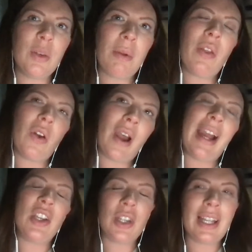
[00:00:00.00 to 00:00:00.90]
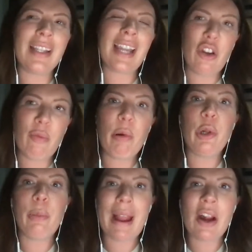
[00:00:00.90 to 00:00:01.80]
and we thought, actually, let's kind of
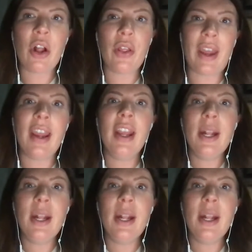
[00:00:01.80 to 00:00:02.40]
pull back on that.